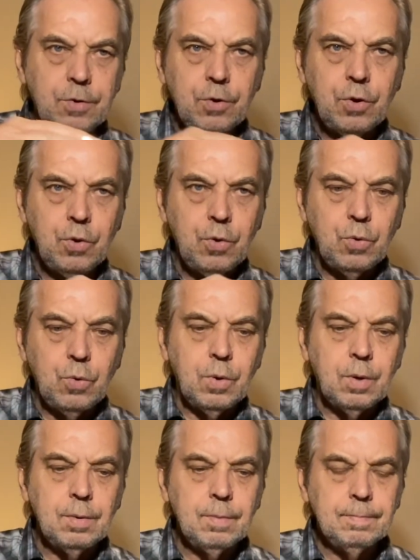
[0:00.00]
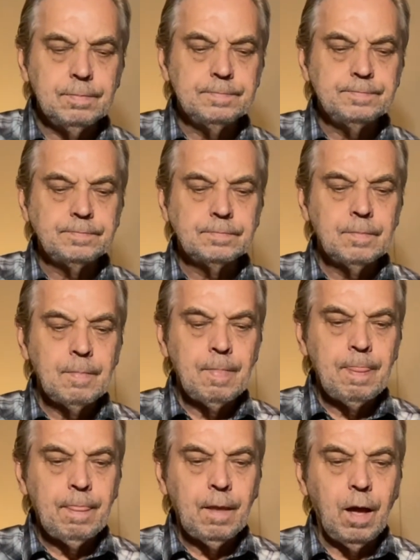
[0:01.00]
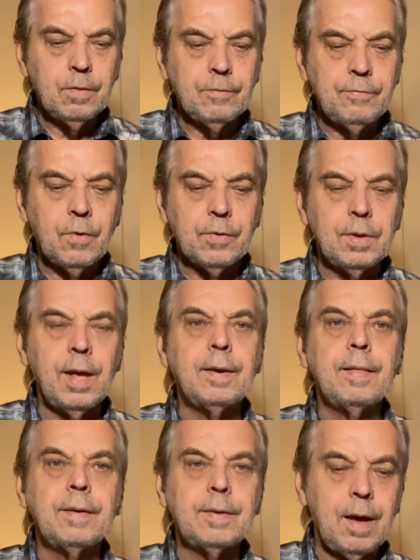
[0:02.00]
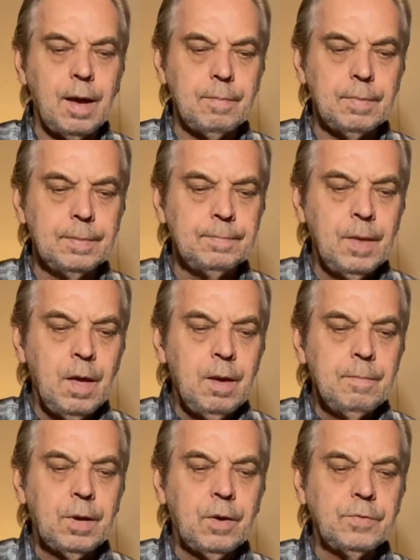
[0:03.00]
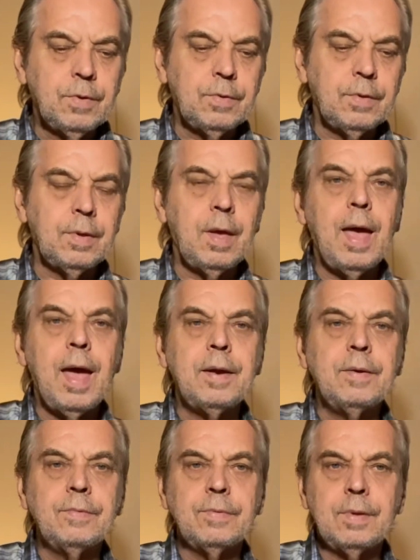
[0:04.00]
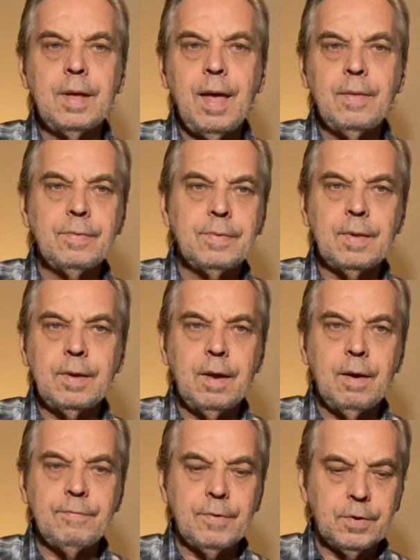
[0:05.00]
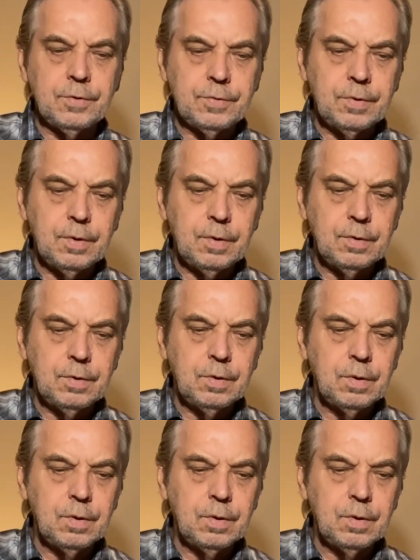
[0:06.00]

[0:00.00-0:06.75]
2 on the 4th line of the tab, because this ends the verse. Now